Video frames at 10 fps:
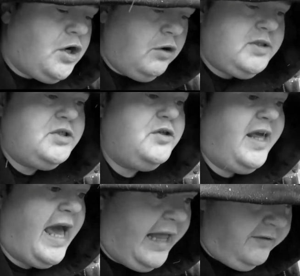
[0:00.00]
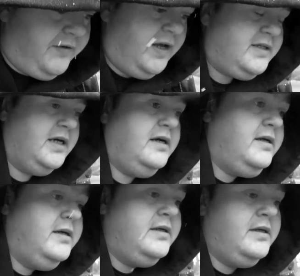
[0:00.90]
goes into the elevator.
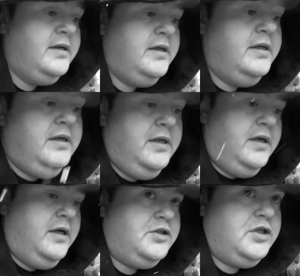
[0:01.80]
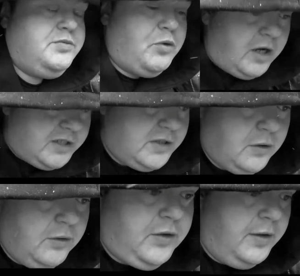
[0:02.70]
She's pressing
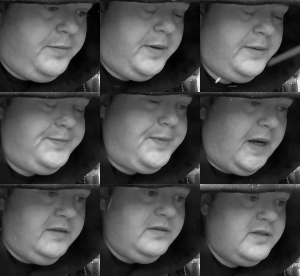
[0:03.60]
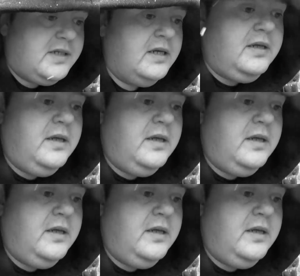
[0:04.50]
all the buttons,